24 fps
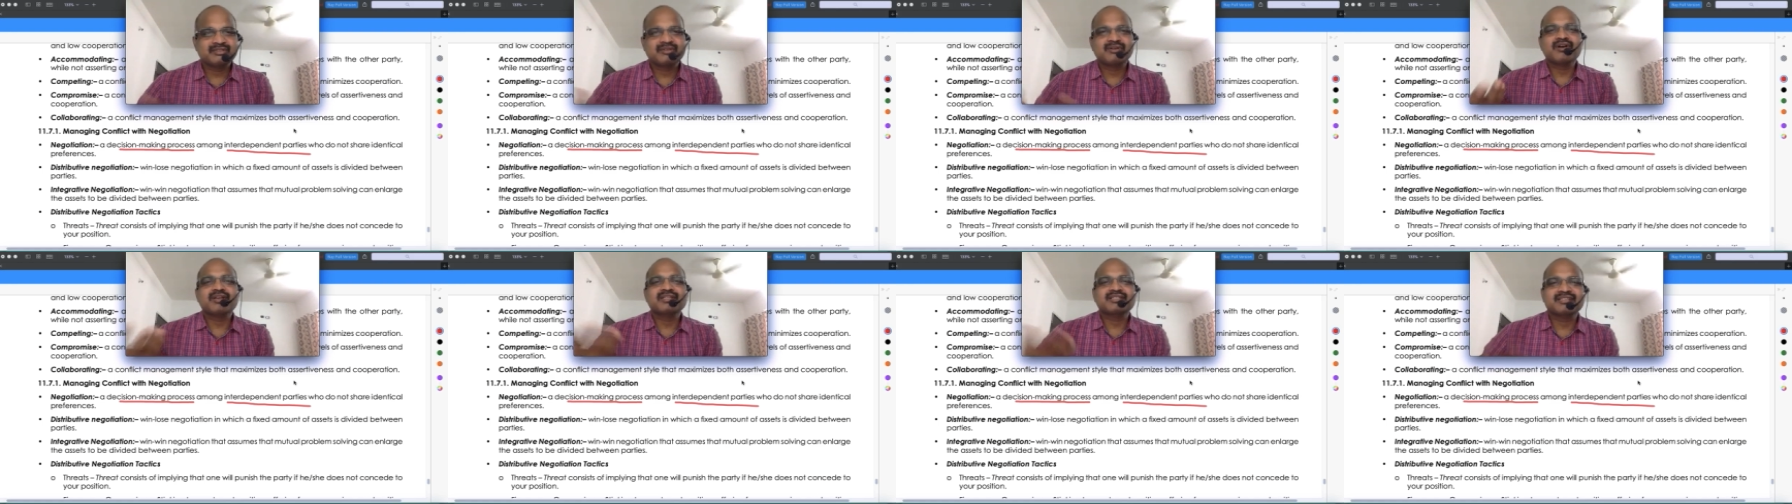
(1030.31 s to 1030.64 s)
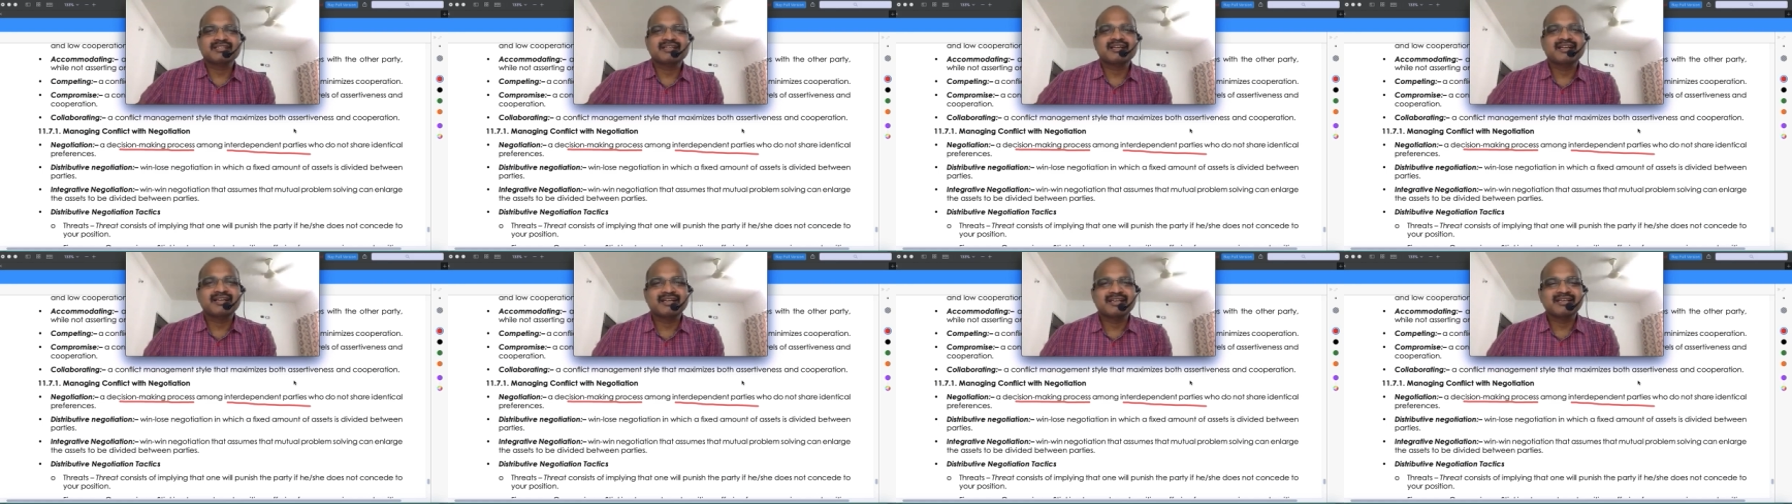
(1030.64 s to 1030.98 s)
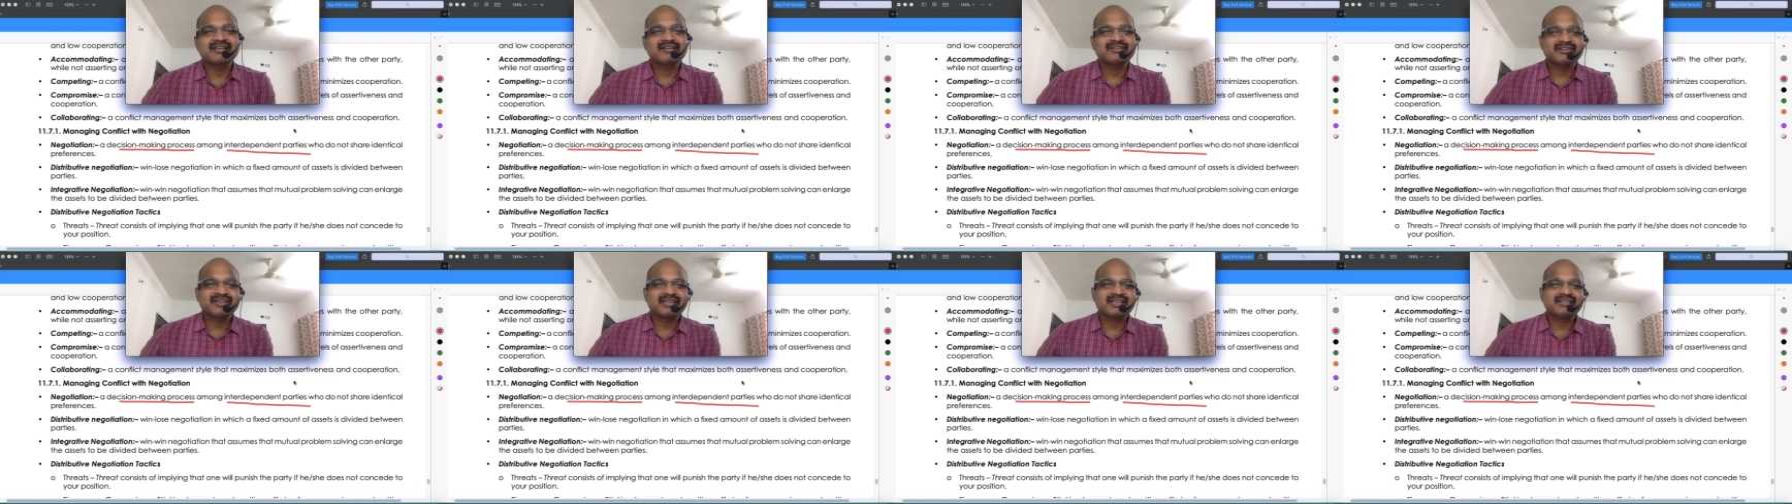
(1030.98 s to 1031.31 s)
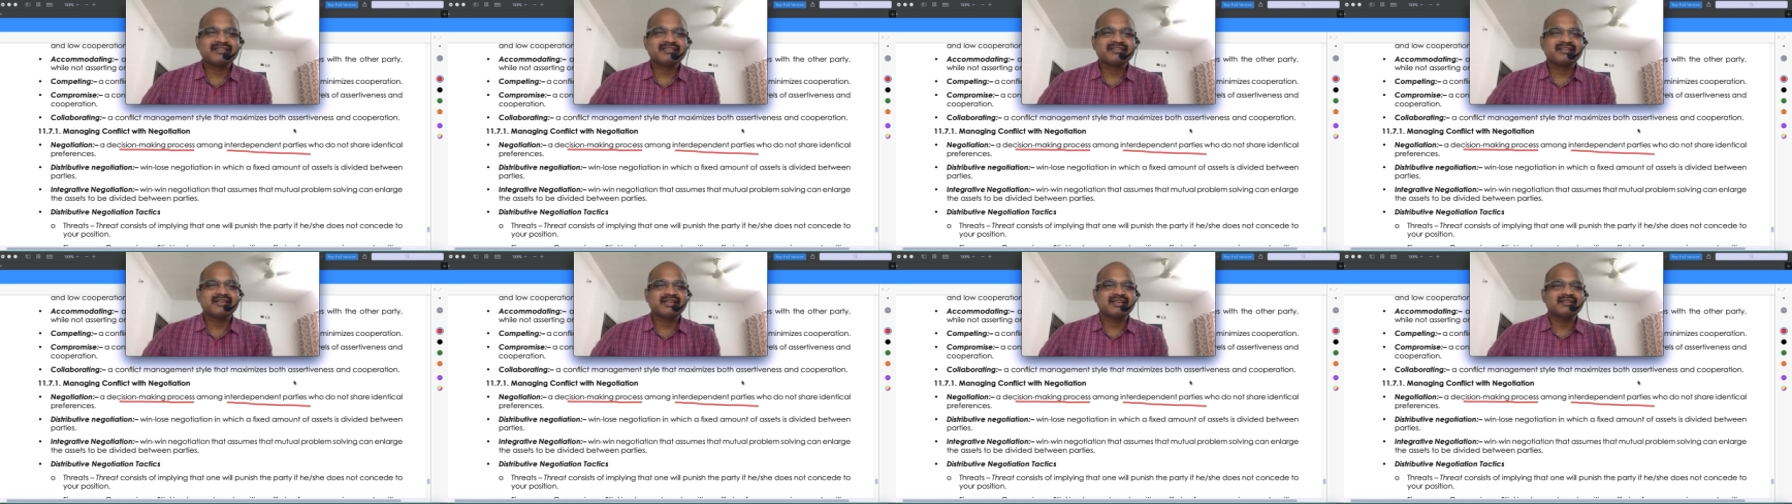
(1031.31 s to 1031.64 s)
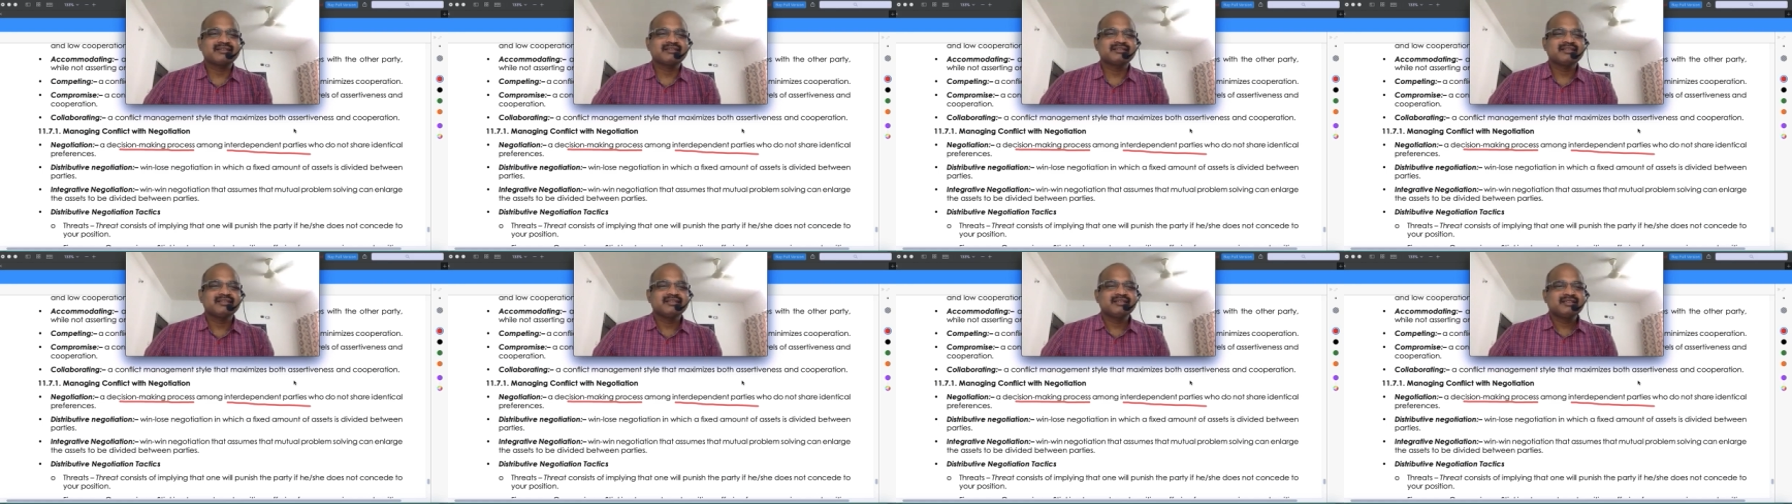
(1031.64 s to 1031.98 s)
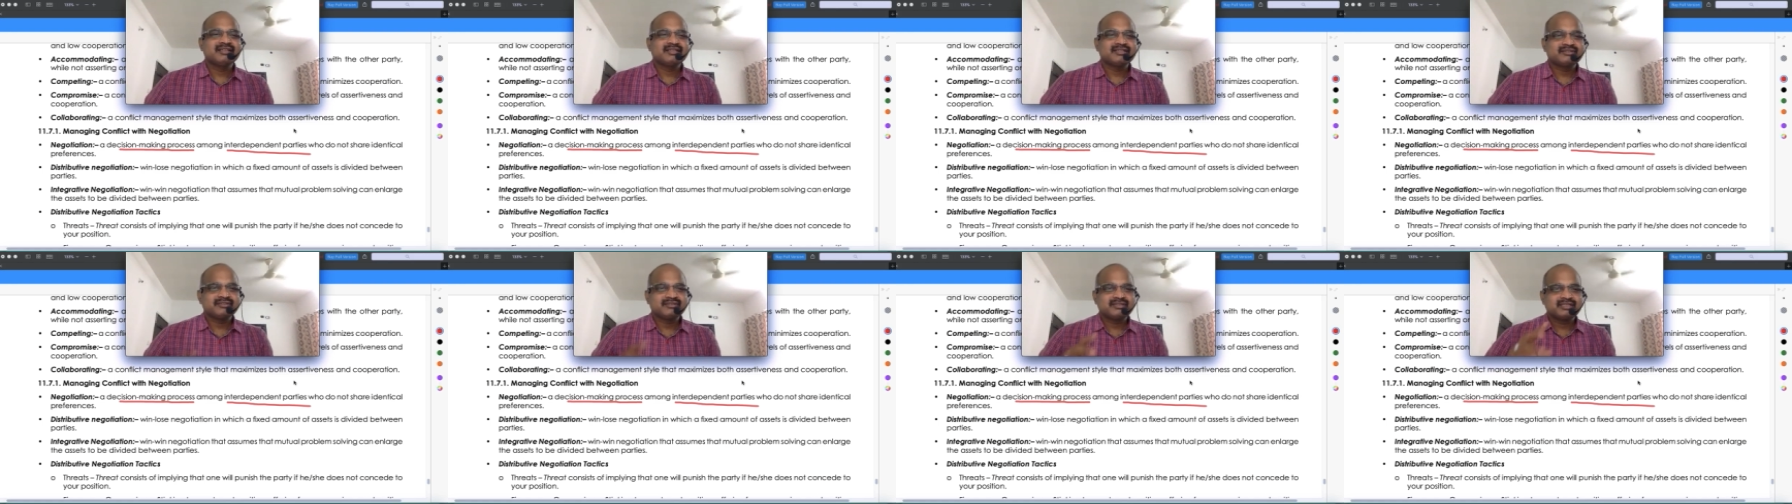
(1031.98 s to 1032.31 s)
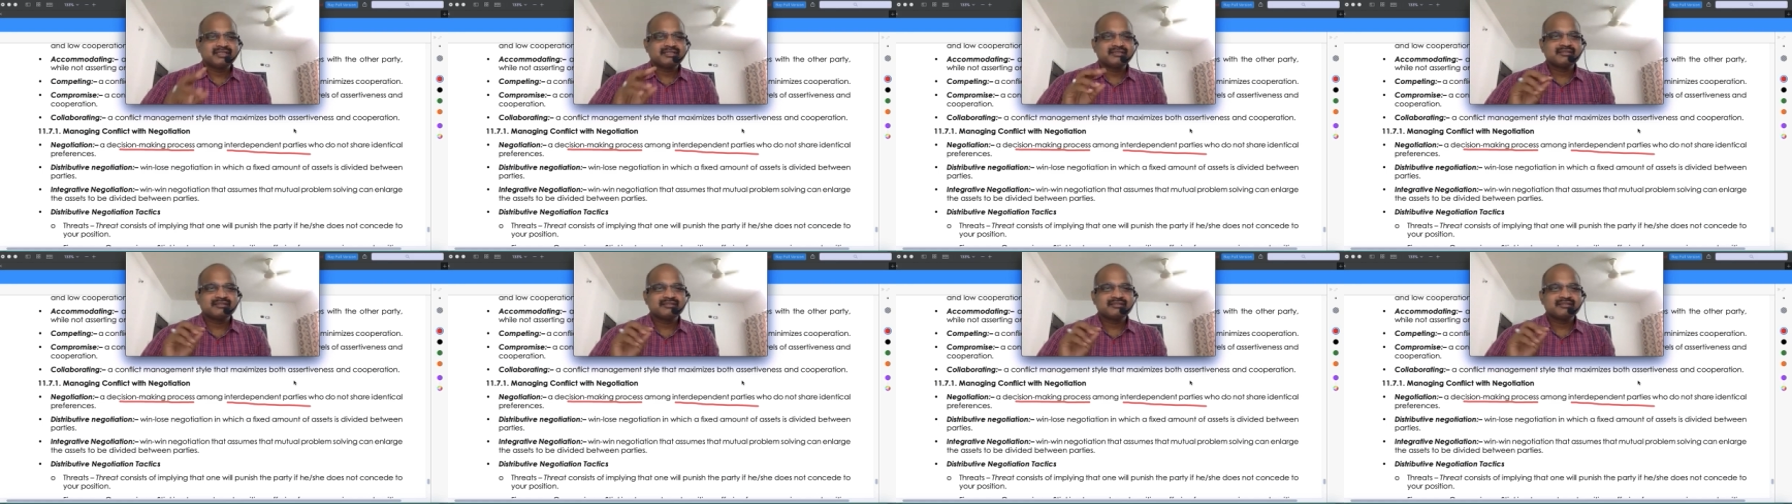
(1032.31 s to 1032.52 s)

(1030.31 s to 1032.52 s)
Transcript: cost cutting okay right so th